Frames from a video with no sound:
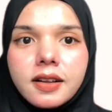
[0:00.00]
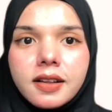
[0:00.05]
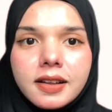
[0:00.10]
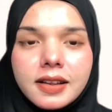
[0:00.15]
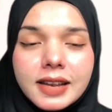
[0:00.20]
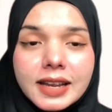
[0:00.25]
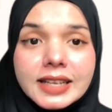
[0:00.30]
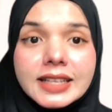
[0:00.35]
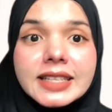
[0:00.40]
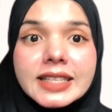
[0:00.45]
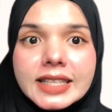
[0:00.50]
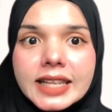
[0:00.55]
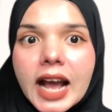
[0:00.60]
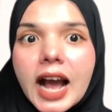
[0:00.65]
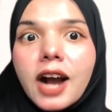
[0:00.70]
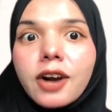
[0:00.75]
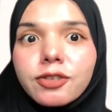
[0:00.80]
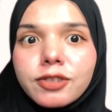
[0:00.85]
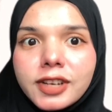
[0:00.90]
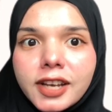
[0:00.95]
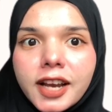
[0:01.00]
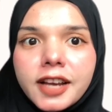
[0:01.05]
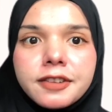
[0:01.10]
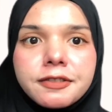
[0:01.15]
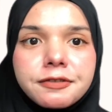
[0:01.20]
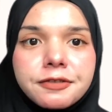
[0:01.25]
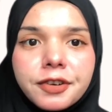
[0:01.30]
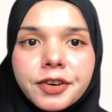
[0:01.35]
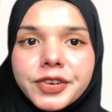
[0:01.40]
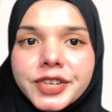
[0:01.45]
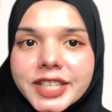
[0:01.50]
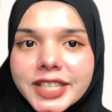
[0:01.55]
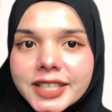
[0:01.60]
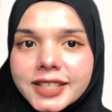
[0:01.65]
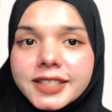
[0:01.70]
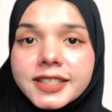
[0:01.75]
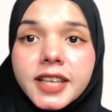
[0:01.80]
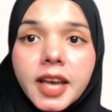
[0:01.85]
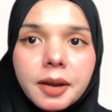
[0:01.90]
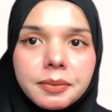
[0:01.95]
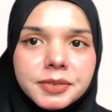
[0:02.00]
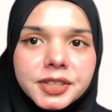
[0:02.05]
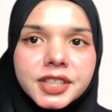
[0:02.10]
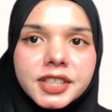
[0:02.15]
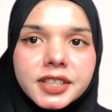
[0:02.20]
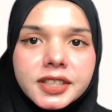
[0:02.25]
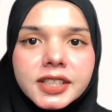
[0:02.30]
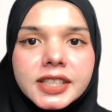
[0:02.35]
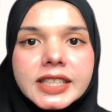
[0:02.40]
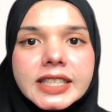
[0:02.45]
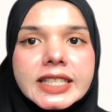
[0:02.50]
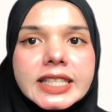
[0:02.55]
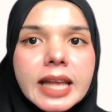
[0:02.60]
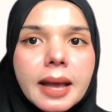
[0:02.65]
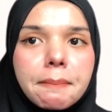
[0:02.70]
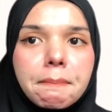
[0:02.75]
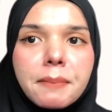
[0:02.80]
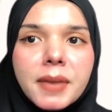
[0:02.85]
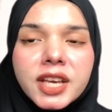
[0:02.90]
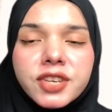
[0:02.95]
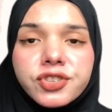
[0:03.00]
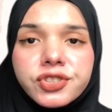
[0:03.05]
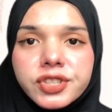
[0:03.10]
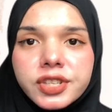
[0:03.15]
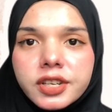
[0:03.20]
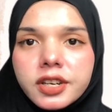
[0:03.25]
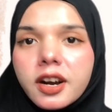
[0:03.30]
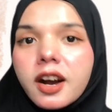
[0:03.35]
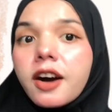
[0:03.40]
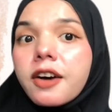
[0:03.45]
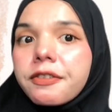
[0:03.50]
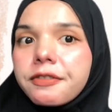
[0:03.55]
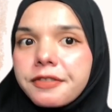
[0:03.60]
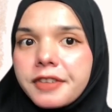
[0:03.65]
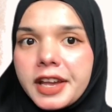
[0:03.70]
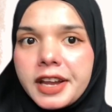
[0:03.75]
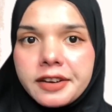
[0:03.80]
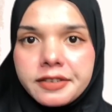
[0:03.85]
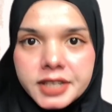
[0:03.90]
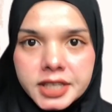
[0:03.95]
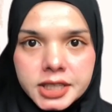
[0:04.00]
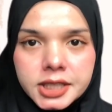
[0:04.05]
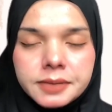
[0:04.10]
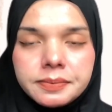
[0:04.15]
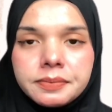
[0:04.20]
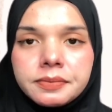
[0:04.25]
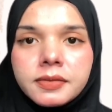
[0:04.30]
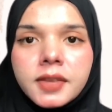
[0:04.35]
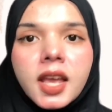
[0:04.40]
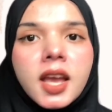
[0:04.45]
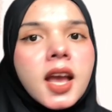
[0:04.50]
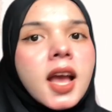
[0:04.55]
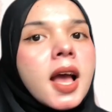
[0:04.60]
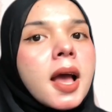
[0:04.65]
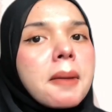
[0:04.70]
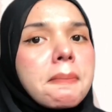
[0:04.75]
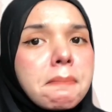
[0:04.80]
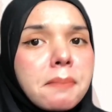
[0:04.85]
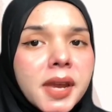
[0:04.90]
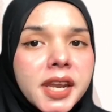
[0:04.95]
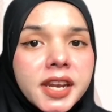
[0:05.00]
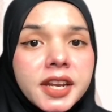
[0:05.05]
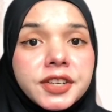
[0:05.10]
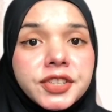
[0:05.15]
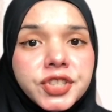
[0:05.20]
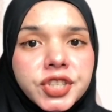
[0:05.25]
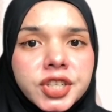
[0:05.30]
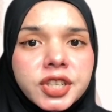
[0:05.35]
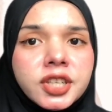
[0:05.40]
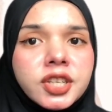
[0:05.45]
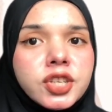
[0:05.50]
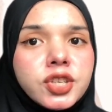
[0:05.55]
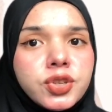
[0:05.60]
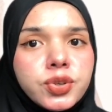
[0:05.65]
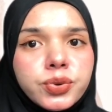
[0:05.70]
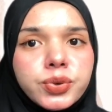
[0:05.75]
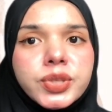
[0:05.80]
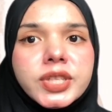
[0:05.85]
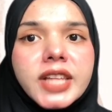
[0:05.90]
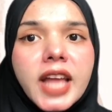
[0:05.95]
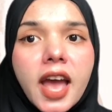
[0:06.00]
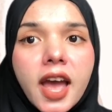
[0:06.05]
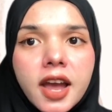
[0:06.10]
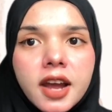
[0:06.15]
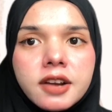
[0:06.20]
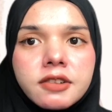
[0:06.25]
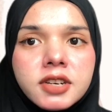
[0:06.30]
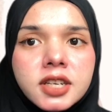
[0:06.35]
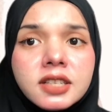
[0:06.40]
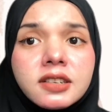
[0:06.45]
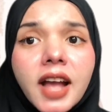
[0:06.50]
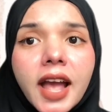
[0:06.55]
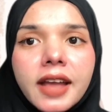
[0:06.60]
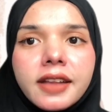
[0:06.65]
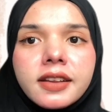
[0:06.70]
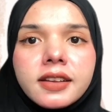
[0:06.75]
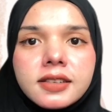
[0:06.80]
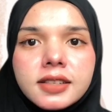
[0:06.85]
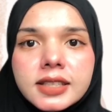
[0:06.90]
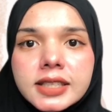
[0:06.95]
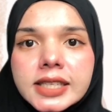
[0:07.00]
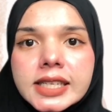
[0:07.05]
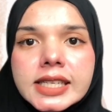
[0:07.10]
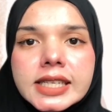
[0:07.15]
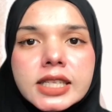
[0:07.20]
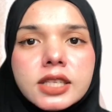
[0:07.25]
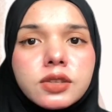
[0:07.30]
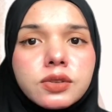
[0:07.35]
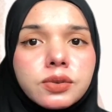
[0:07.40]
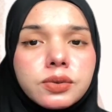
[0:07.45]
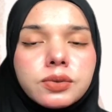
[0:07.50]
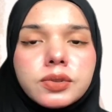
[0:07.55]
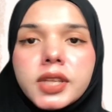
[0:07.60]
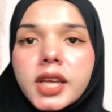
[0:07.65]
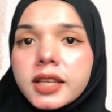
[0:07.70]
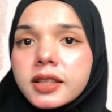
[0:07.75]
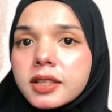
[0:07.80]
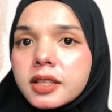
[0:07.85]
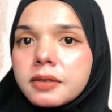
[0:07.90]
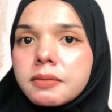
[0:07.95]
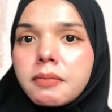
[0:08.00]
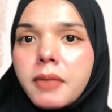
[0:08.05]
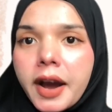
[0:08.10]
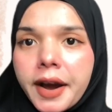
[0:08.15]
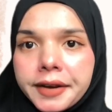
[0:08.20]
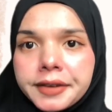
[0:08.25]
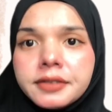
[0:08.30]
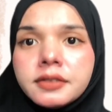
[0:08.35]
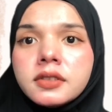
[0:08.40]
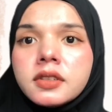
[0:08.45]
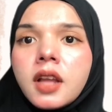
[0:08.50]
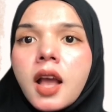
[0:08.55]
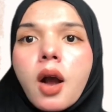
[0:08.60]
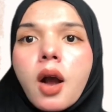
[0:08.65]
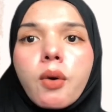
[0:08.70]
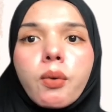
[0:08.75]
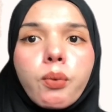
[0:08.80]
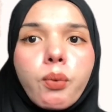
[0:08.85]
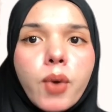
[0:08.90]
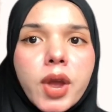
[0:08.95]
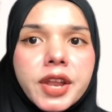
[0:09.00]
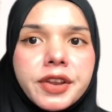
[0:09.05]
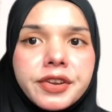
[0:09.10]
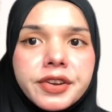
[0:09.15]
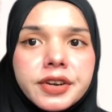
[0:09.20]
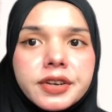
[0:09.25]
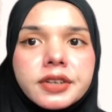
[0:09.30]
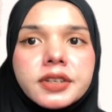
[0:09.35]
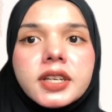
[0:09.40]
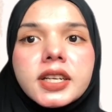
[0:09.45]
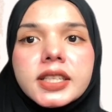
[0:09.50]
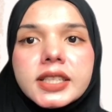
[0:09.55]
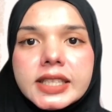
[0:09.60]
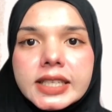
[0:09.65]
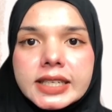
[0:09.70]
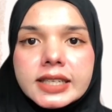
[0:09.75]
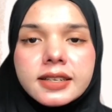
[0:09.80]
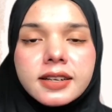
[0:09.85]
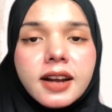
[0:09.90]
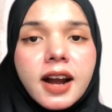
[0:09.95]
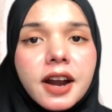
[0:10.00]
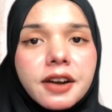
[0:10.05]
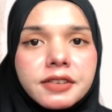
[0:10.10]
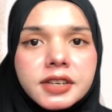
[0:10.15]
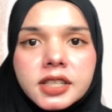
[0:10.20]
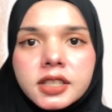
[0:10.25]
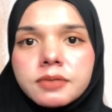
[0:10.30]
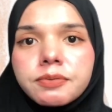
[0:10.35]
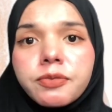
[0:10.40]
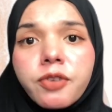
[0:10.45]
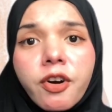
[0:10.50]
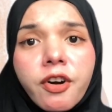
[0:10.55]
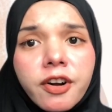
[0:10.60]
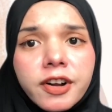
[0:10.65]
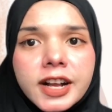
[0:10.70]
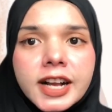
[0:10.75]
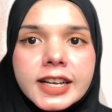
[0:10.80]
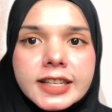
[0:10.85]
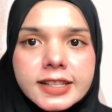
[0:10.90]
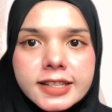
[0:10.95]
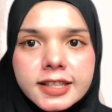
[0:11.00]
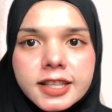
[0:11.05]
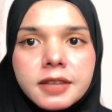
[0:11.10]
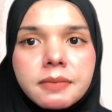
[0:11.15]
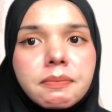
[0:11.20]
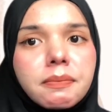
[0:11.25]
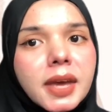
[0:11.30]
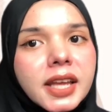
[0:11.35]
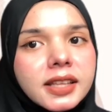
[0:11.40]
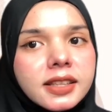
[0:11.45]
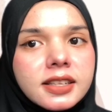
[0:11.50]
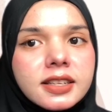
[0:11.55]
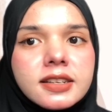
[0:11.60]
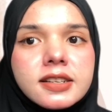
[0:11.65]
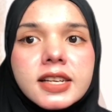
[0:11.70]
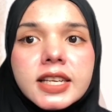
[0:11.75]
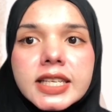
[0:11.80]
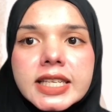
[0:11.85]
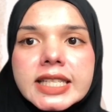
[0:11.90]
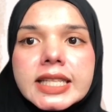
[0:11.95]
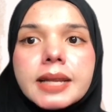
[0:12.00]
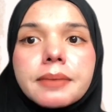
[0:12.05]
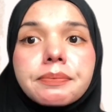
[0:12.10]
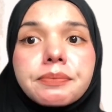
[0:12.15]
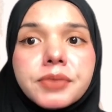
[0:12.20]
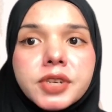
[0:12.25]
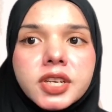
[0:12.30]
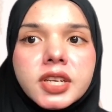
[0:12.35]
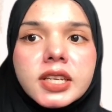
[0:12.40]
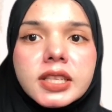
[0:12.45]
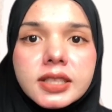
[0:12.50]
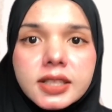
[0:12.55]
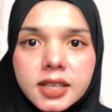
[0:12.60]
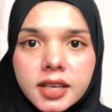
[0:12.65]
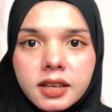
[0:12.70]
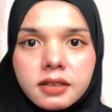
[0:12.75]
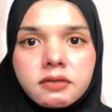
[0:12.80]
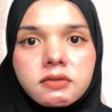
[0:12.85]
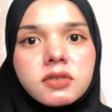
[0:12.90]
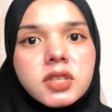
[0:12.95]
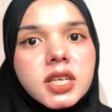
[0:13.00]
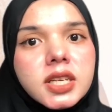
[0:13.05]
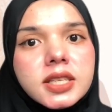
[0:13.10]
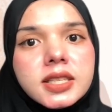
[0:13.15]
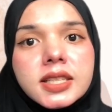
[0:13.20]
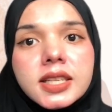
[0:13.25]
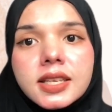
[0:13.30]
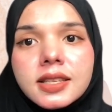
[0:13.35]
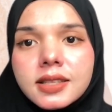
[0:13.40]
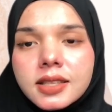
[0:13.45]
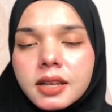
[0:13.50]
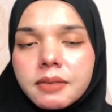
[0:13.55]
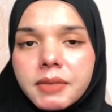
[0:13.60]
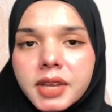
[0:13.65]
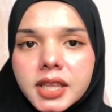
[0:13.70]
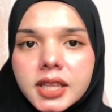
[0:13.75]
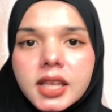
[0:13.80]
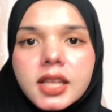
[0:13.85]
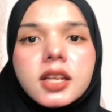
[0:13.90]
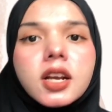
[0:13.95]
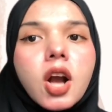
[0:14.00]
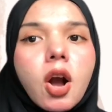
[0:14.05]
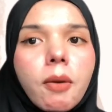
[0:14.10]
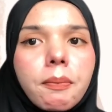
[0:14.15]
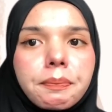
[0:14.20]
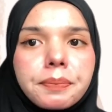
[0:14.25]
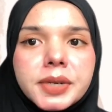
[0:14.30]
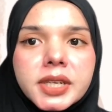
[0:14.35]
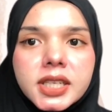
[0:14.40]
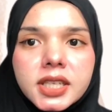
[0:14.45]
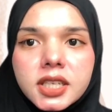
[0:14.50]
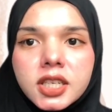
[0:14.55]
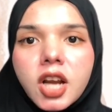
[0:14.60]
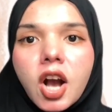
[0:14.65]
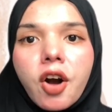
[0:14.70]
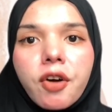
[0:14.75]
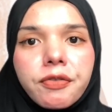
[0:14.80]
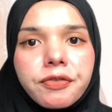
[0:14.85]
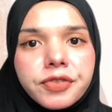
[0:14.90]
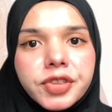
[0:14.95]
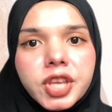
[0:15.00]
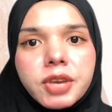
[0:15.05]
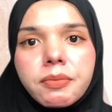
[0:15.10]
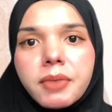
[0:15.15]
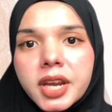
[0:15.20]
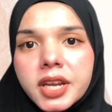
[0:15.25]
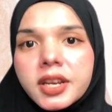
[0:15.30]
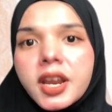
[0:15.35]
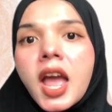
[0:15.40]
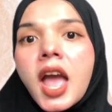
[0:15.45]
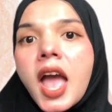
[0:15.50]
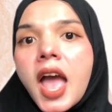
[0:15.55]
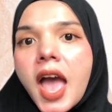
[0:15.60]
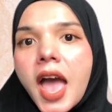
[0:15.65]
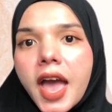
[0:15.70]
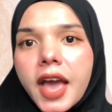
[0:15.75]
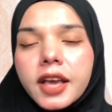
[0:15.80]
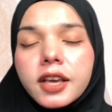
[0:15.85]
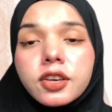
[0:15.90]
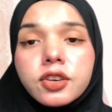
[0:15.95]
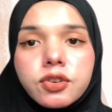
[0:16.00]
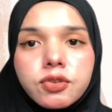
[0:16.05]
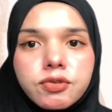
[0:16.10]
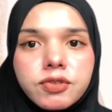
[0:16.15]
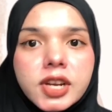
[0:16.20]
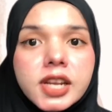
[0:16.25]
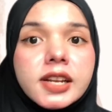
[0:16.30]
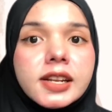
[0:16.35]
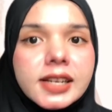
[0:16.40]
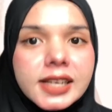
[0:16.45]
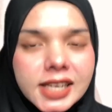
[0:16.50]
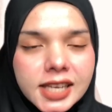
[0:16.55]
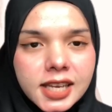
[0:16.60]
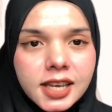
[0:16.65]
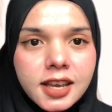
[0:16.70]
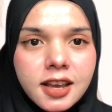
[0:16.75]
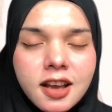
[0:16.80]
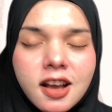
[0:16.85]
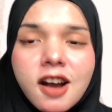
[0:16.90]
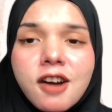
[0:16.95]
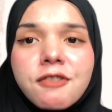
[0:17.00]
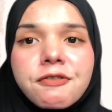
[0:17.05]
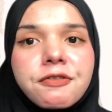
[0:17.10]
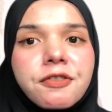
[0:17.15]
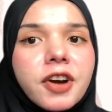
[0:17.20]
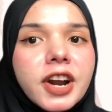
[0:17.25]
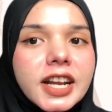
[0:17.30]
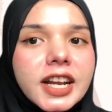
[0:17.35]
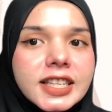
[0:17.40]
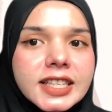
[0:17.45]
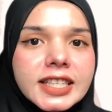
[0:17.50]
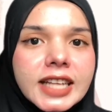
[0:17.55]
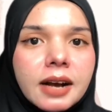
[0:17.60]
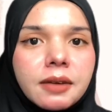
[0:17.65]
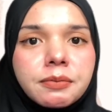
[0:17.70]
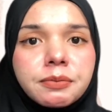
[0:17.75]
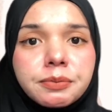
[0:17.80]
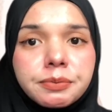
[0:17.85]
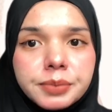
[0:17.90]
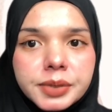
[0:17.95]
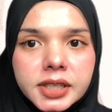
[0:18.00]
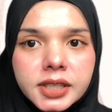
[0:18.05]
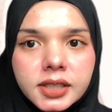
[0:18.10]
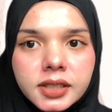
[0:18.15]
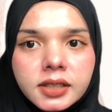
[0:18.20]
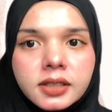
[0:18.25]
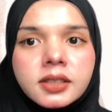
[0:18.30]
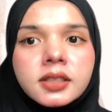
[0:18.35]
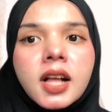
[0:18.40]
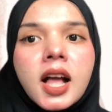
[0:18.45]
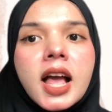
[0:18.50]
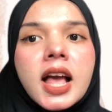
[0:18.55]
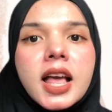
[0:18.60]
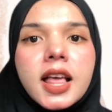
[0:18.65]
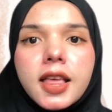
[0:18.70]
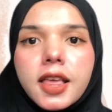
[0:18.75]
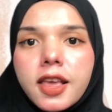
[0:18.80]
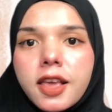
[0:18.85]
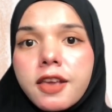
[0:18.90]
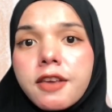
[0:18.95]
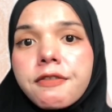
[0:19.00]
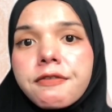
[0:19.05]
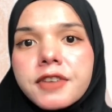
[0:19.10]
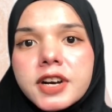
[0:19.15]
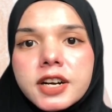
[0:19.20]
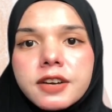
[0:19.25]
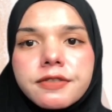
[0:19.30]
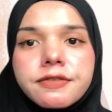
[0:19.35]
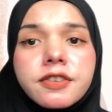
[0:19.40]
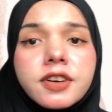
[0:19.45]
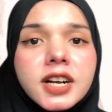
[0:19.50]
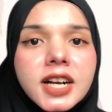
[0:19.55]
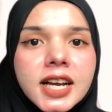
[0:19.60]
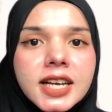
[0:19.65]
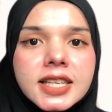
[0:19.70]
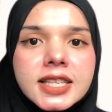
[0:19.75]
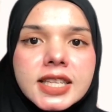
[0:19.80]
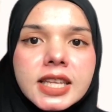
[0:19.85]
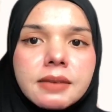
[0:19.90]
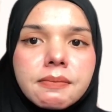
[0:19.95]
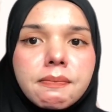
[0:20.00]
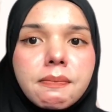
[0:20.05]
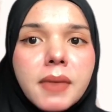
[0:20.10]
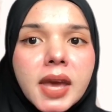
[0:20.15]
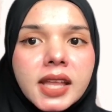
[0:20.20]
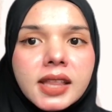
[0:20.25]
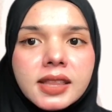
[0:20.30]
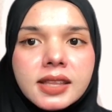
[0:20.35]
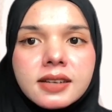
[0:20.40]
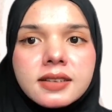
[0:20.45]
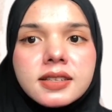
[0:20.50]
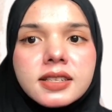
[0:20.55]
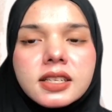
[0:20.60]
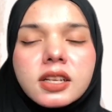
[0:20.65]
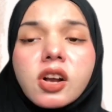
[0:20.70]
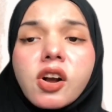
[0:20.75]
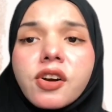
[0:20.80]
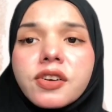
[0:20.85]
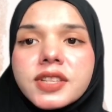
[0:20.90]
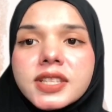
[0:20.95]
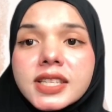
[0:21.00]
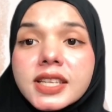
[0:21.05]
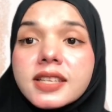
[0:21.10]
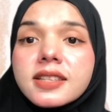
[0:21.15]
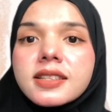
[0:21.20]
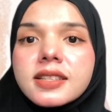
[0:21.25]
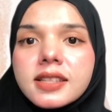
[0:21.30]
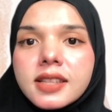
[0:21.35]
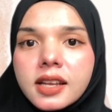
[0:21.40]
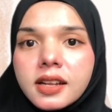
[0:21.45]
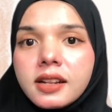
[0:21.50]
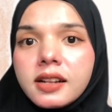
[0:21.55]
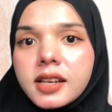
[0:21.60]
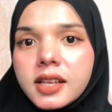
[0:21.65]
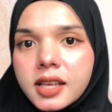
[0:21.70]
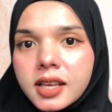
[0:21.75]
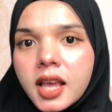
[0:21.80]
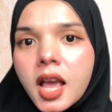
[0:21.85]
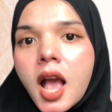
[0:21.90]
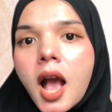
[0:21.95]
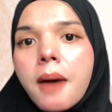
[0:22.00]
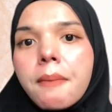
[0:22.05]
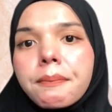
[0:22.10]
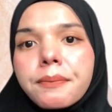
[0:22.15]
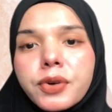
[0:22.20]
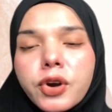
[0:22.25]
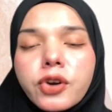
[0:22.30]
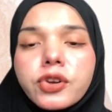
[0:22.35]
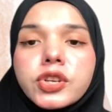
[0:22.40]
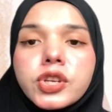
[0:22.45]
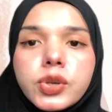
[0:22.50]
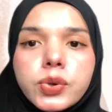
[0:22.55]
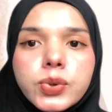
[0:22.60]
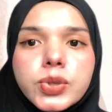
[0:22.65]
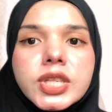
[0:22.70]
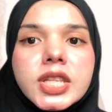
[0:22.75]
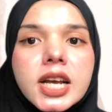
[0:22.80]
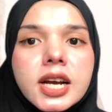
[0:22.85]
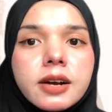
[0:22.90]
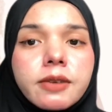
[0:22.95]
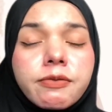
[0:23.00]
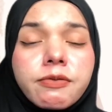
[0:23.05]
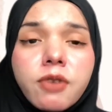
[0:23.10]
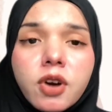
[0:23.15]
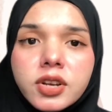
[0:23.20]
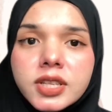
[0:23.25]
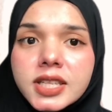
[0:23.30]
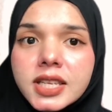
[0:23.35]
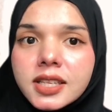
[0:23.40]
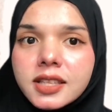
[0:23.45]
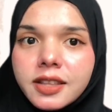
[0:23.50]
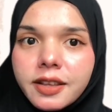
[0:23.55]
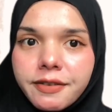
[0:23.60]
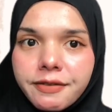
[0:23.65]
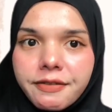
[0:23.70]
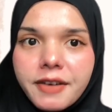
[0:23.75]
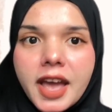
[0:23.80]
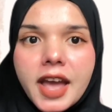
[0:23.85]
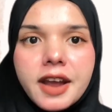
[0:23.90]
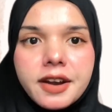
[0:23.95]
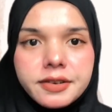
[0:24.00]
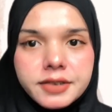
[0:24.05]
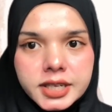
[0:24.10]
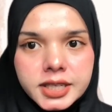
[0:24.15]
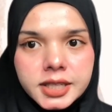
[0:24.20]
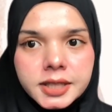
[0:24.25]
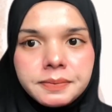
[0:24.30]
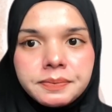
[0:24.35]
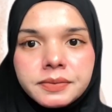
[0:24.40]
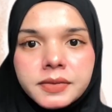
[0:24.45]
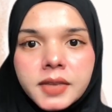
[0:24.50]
Last outline for this chapter is measure of error. Managers use error analysis to determine whether the current forecasting method is predicting the systematic component of demand accurately. For example, if a forecasting method consistently produces a positive error,